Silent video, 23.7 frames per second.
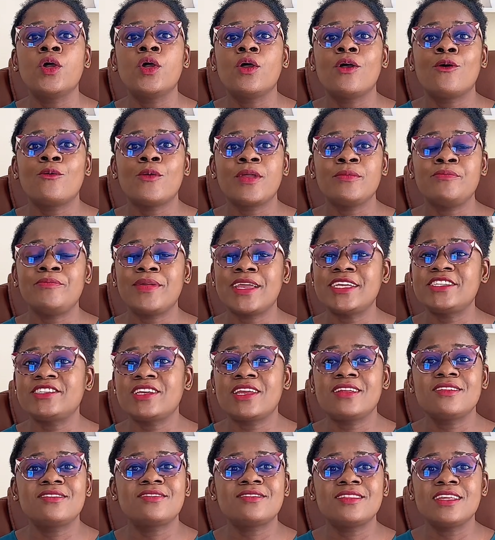when
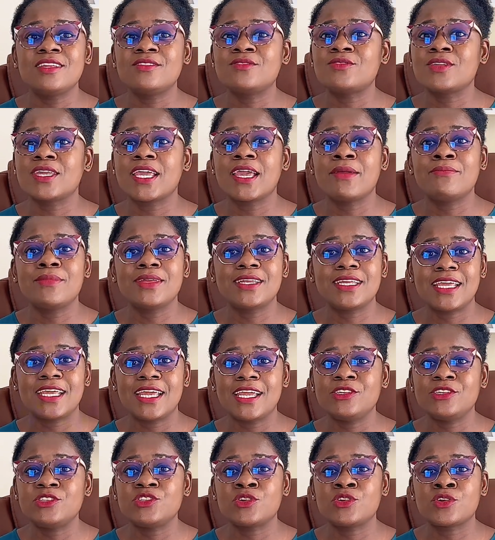patients need to get
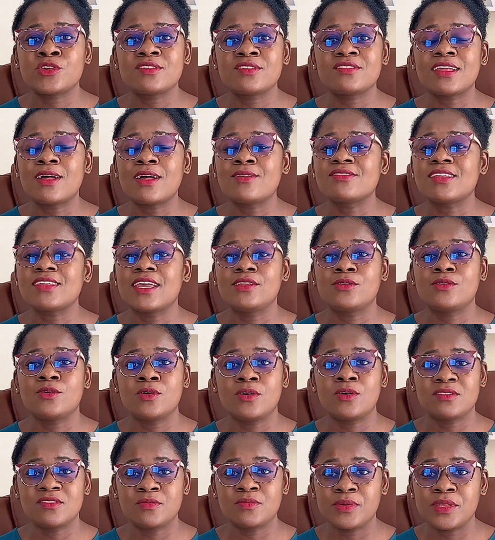medications outside the
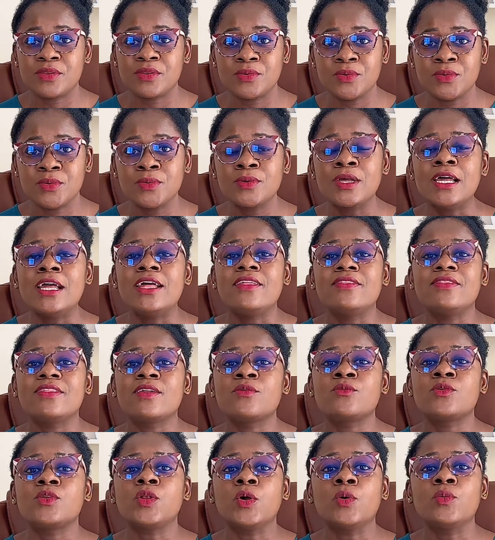hospital, they
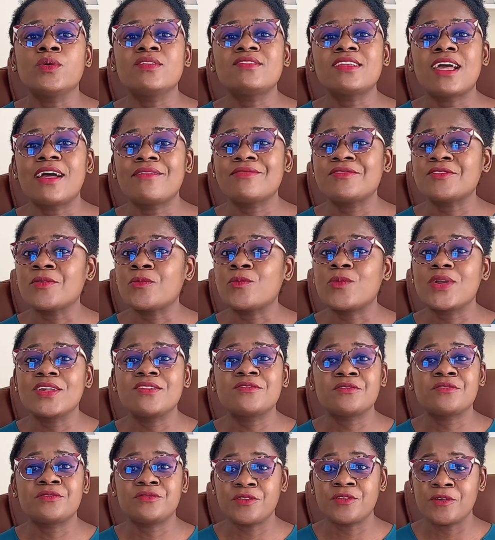would always have somewhere
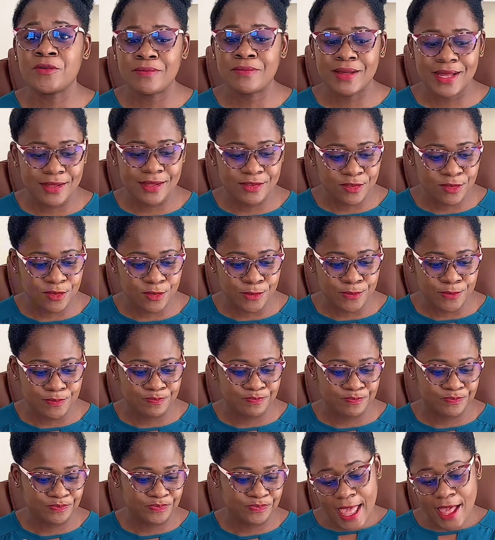to fall back to.
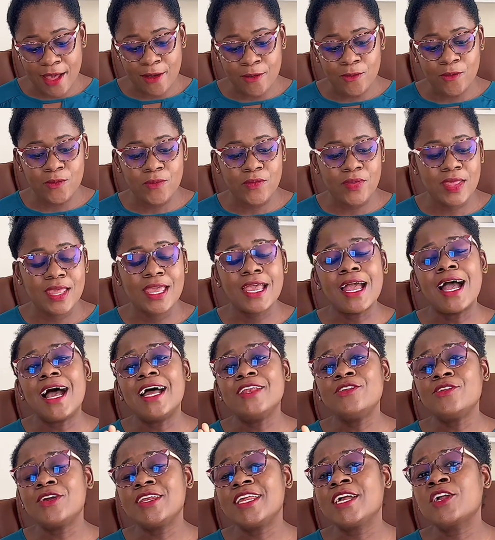Now,
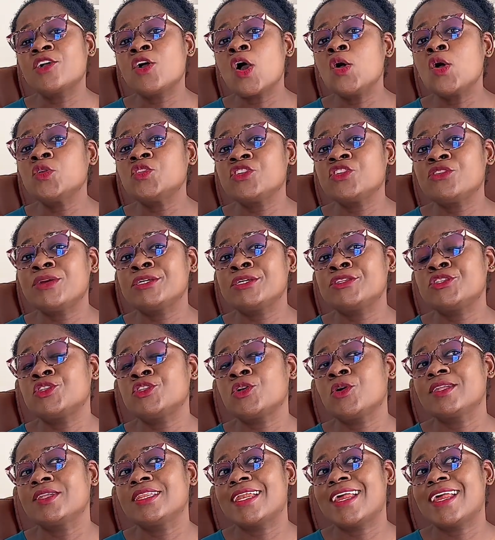another cultural
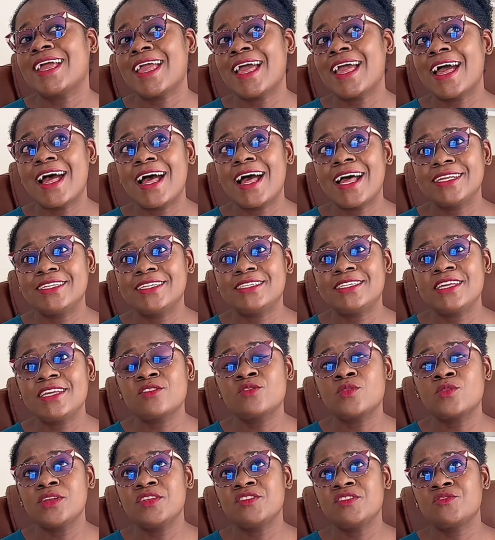shock that I had, this
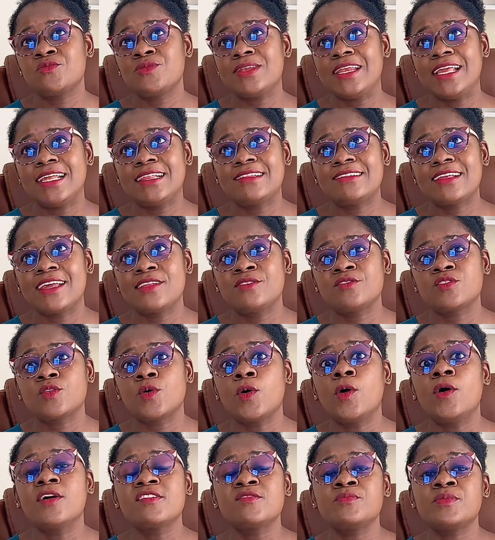one is related to
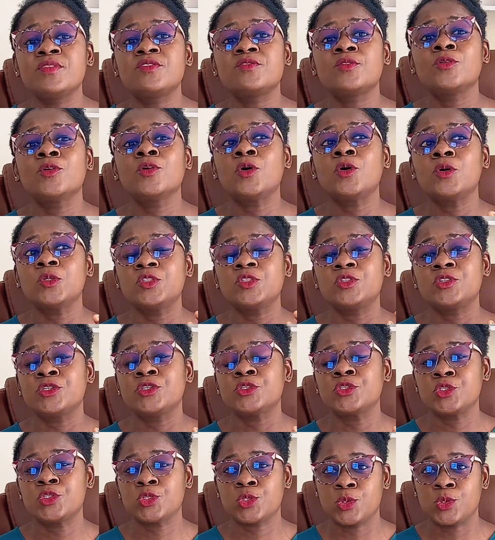hospital cultural
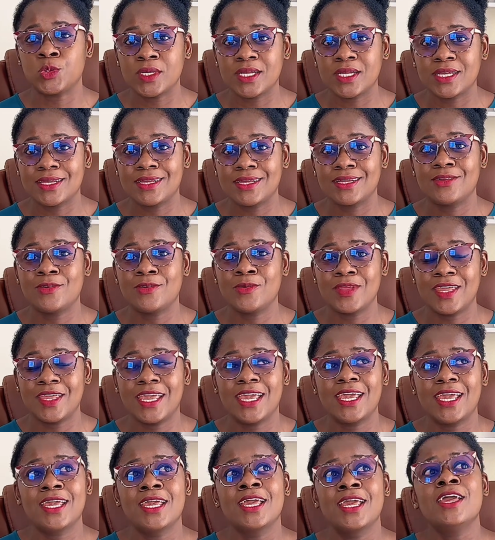shock,
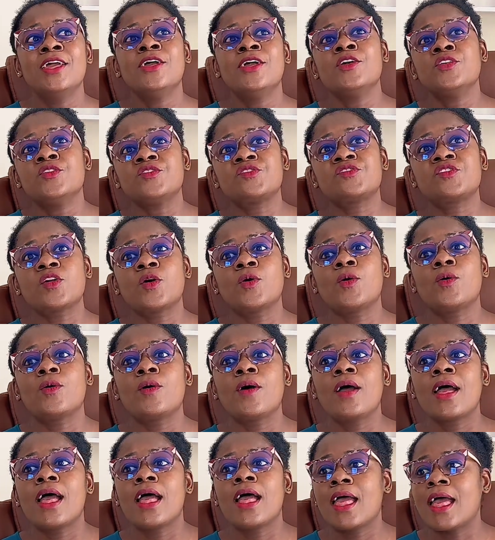okay?
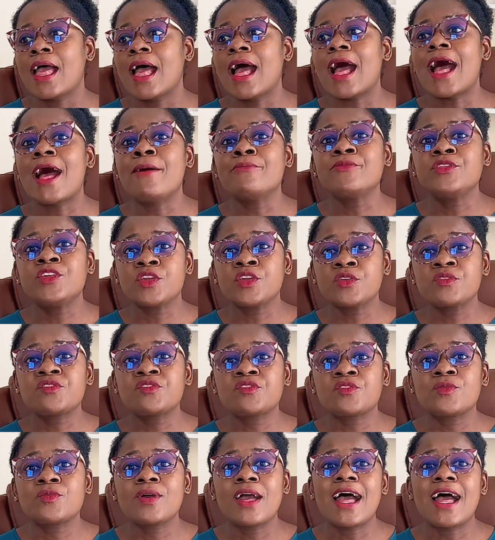So, I'm used
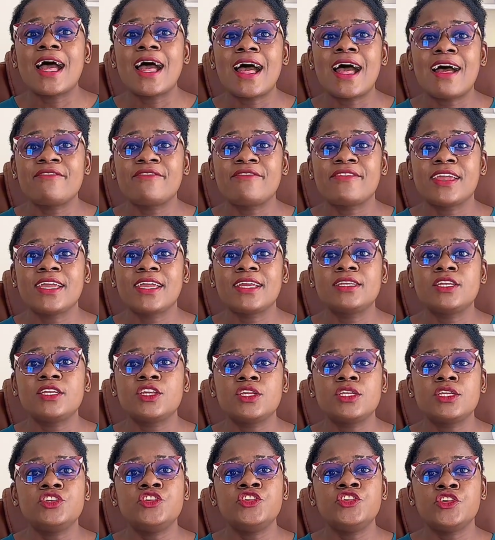to having
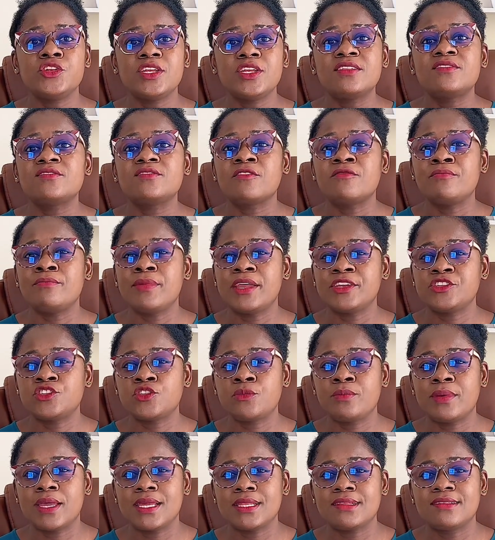units of
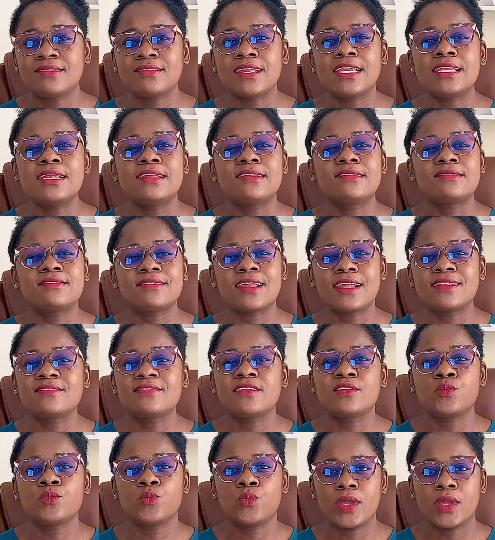measurements in a
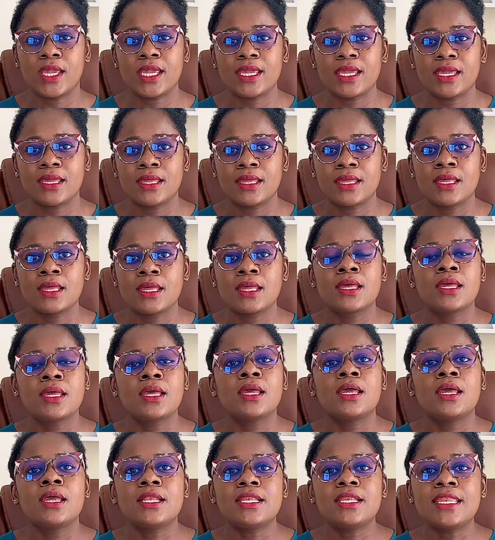certain way.
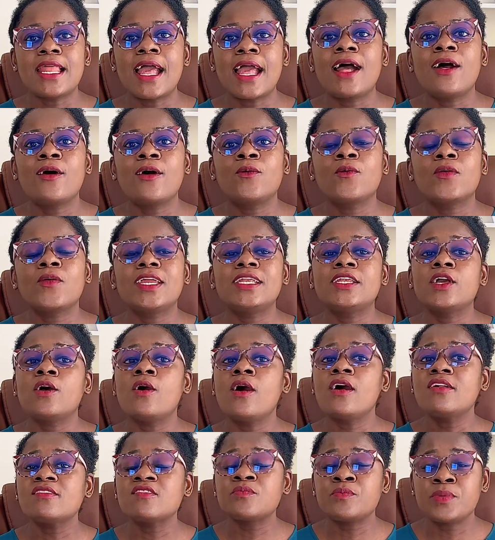Now, in the
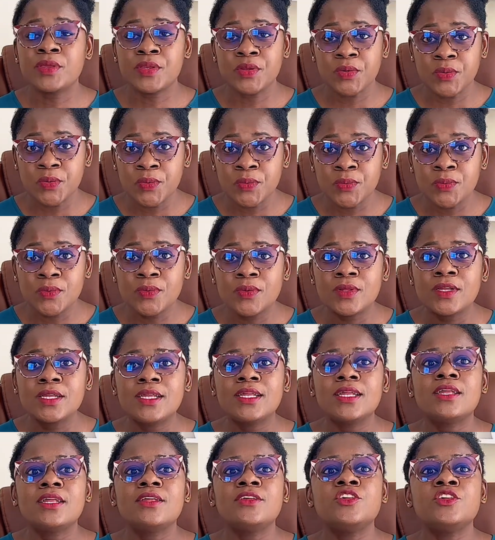hospital,
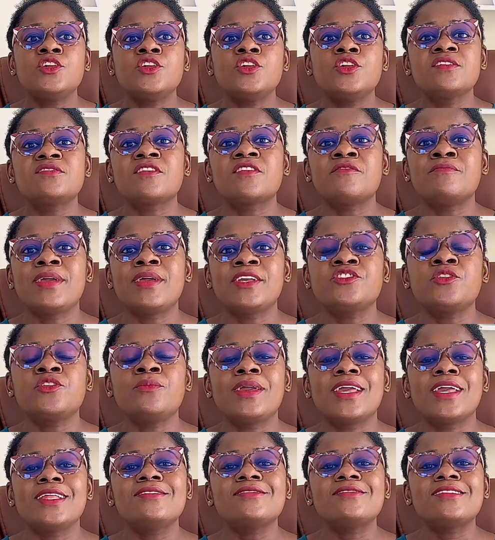units of
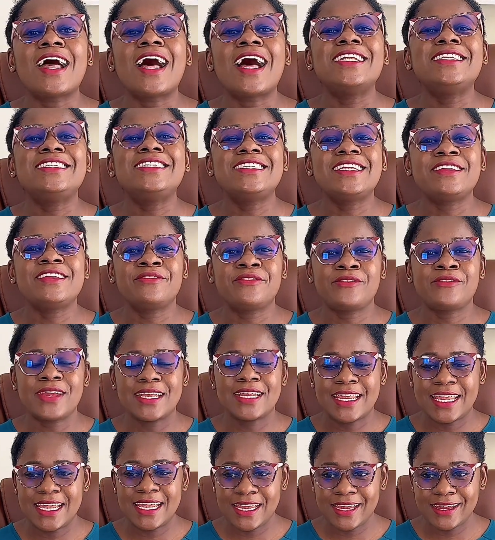measurements are different
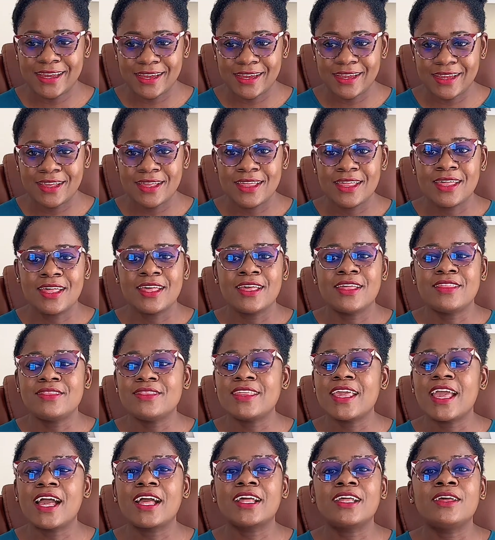here.
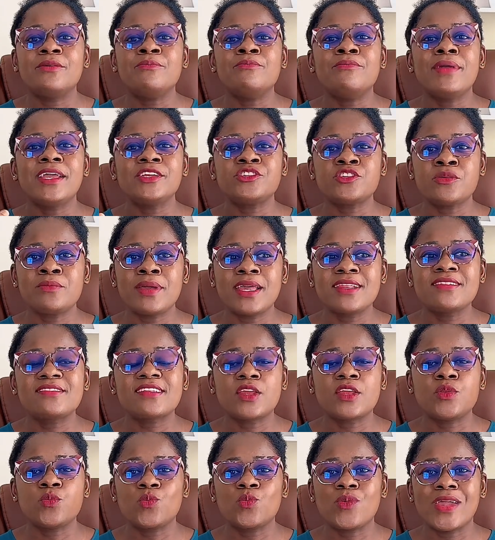Their measurements
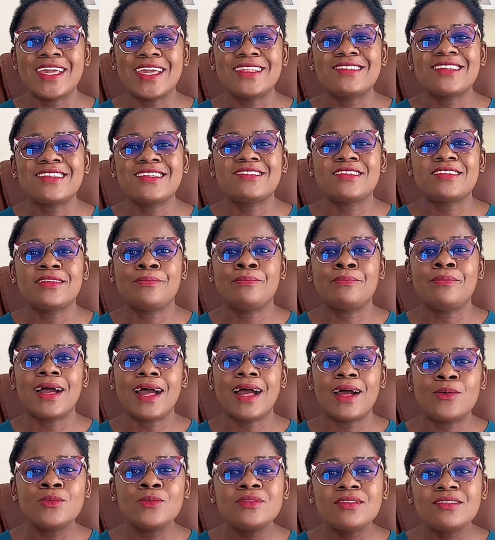in weight is in
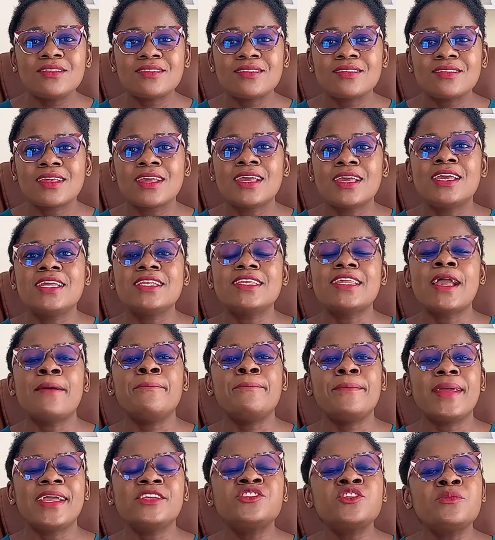pounds. Their
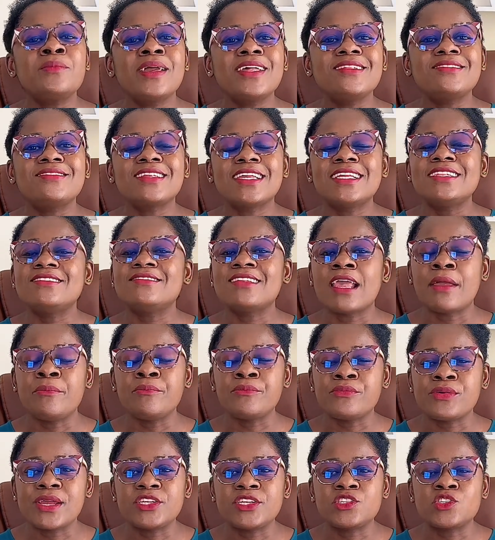measurements in
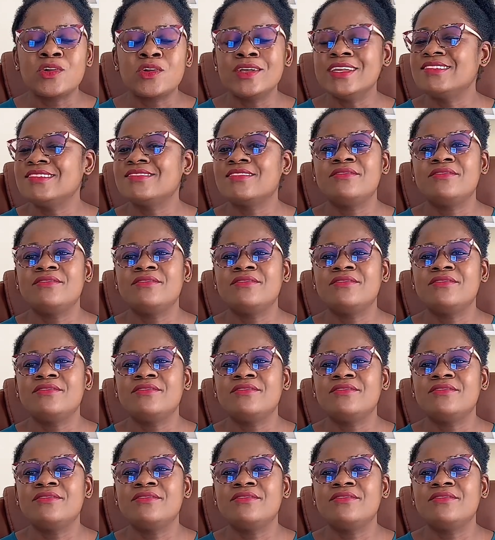temperature is in